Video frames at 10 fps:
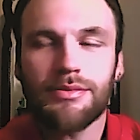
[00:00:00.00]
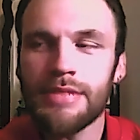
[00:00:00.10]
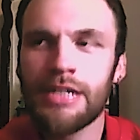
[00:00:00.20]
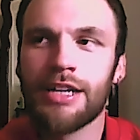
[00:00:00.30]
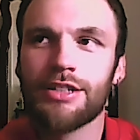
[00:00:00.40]

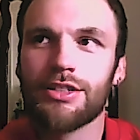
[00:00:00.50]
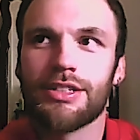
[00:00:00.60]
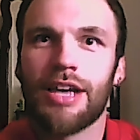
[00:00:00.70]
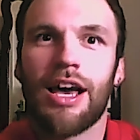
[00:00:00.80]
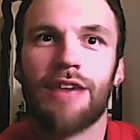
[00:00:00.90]
Like
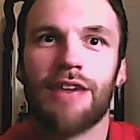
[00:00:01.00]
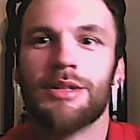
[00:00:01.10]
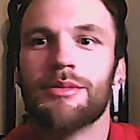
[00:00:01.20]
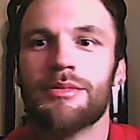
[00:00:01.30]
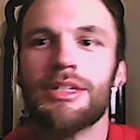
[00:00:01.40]
just having
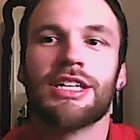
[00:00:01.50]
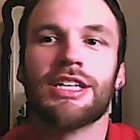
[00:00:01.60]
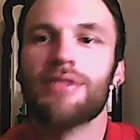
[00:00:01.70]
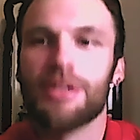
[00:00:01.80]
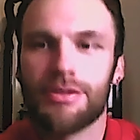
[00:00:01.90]
them
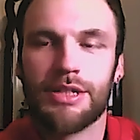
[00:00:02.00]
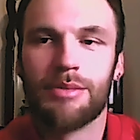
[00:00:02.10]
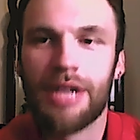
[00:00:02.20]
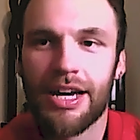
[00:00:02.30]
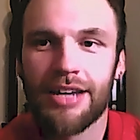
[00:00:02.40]
give us
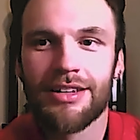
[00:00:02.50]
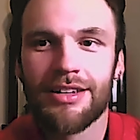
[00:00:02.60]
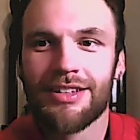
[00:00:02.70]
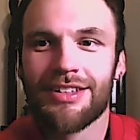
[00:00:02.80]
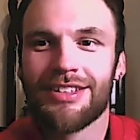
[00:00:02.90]
feedback,
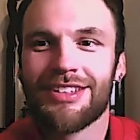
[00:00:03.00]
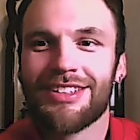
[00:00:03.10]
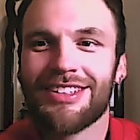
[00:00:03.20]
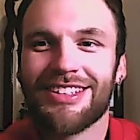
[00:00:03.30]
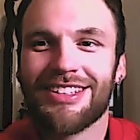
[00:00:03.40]

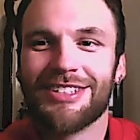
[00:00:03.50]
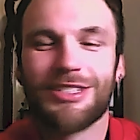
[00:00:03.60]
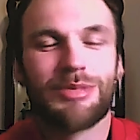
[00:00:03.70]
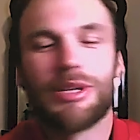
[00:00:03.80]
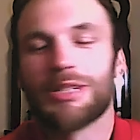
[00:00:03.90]
it
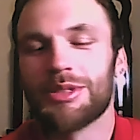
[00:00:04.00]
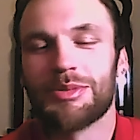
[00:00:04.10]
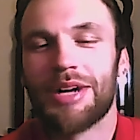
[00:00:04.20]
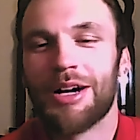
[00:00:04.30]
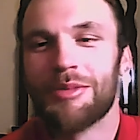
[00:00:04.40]
just makes me
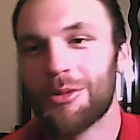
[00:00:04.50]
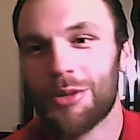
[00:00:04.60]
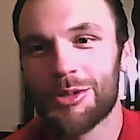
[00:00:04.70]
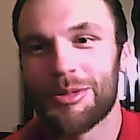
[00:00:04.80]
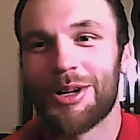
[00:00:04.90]
smile, man. It
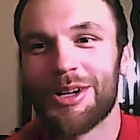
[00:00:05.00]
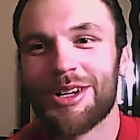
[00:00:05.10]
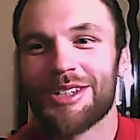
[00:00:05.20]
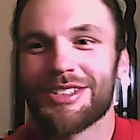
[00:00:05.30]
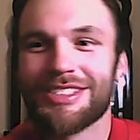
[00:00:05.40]
warms my heart,
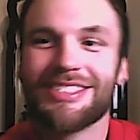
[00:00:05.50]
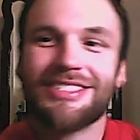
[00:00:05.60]
honestly.